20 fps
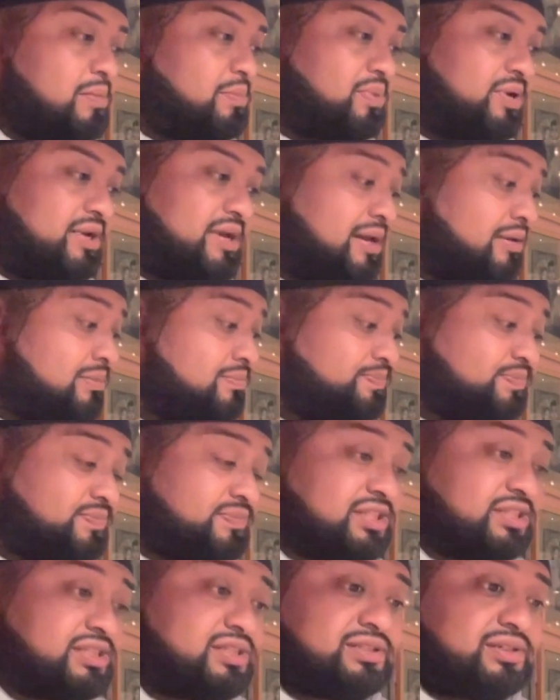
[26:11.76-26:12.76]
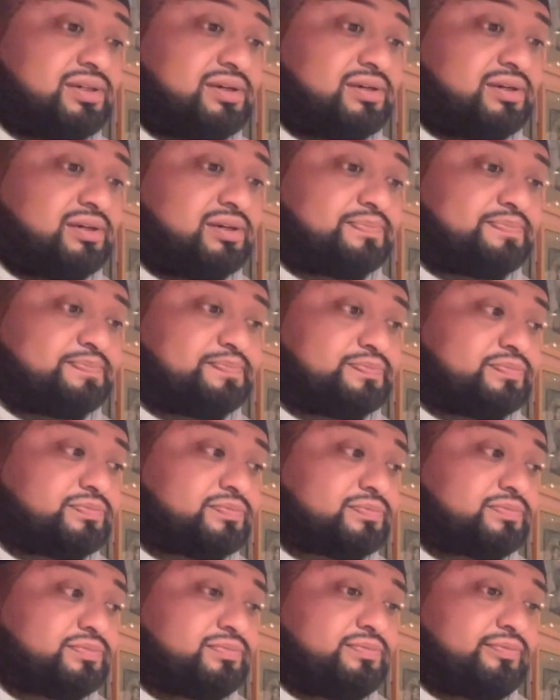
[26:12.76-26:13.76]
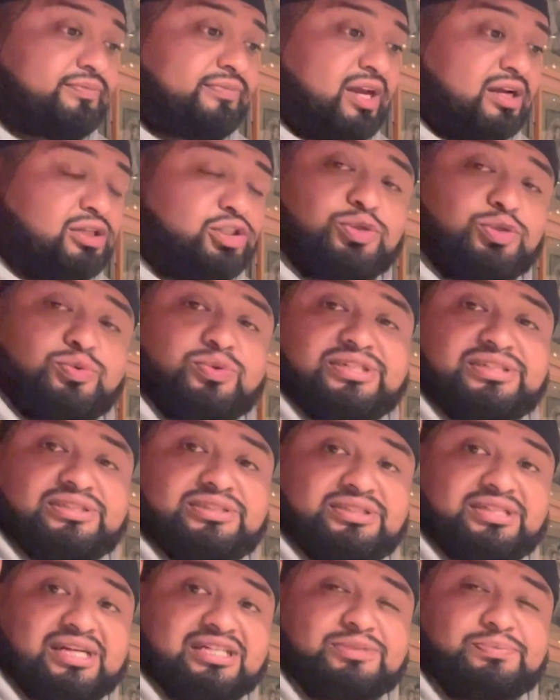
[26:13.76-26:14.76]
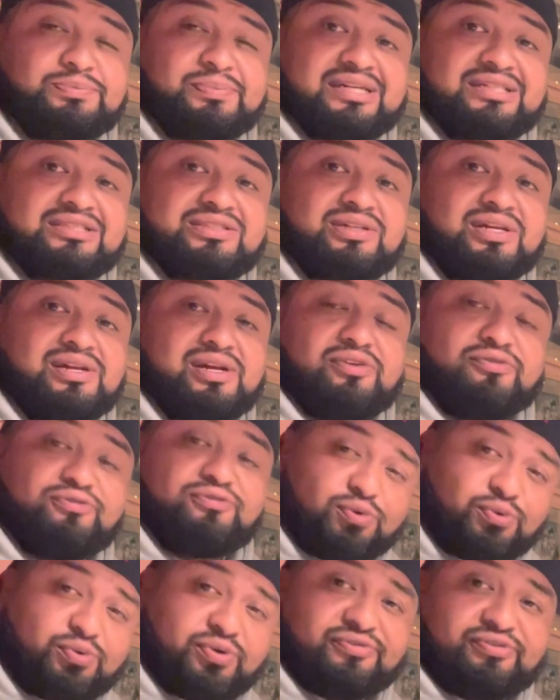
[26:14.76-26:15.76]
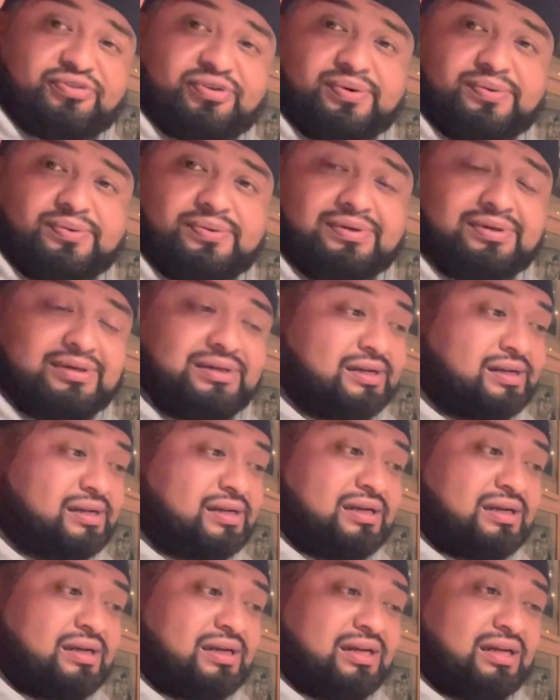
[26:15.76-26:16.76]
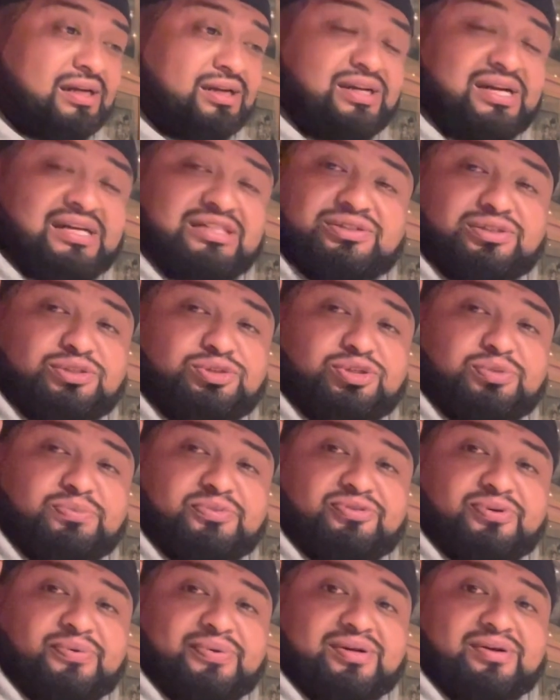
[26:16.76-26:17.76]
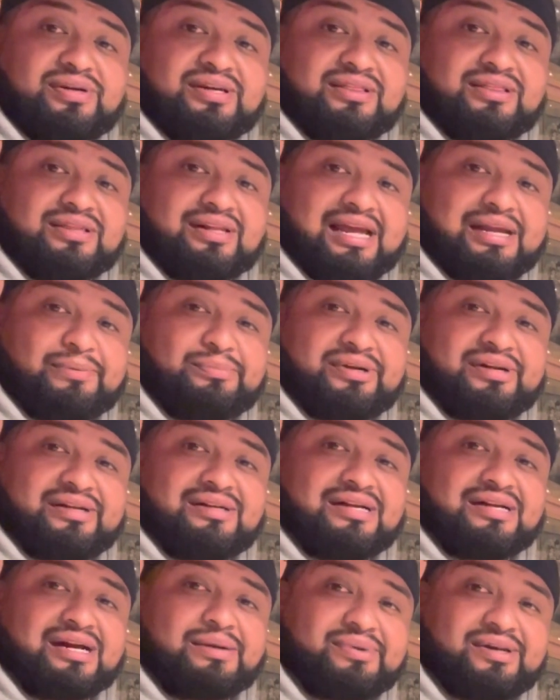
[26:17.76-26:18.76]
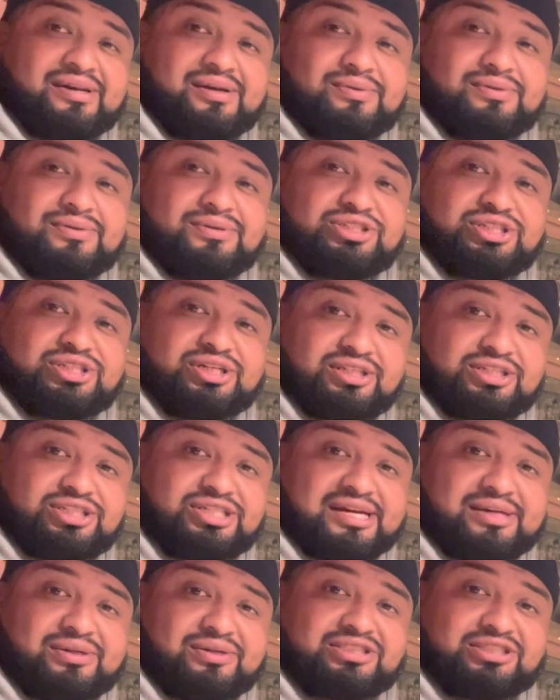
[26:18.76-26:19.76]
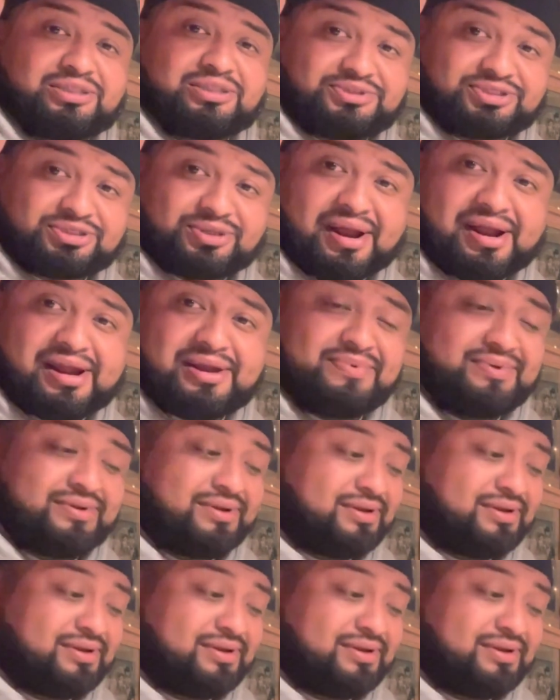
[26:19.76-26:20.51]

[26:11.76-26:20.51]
But yeah, this is our Chuy's Tex-Mex food review. And you guys know the drill. Before we go, hit the like button, comment below, share the channel, and subscribe.